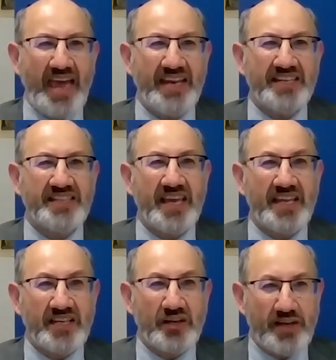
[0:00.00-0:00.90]
And
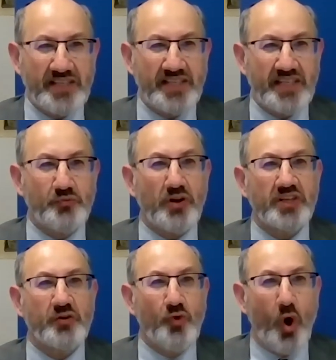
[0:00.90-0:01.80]
the question is what
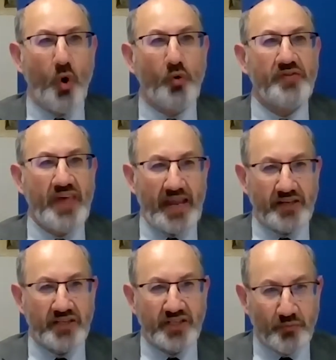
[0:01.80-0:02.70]
role that
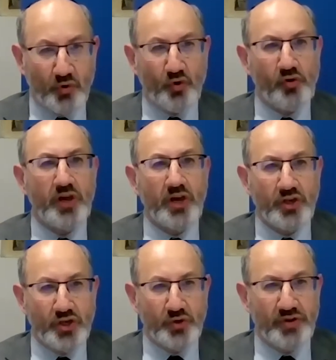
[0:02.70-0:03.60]
small
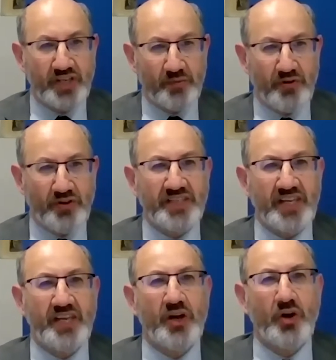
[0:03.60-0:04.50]
Jewish
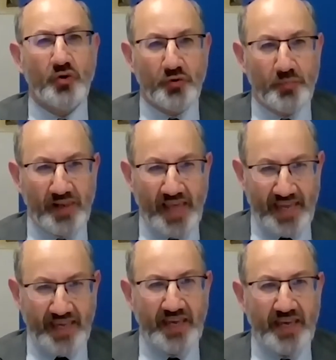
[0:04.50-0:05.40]
community could
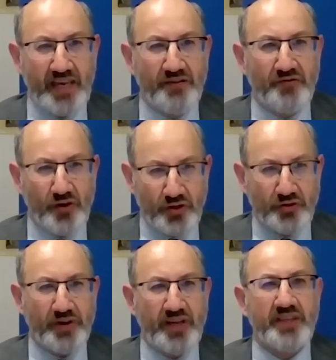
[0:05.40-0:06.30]
play in
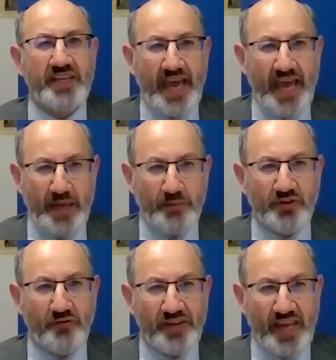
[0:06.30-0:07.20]
furthering the aims
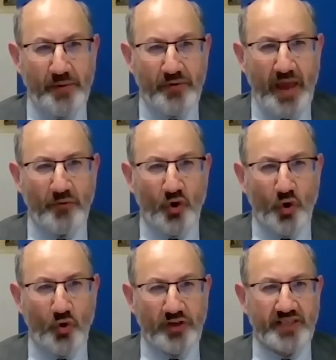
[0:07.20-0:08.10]
of the Abraham
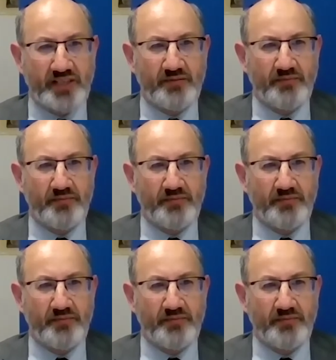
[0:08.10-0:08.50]
Accords.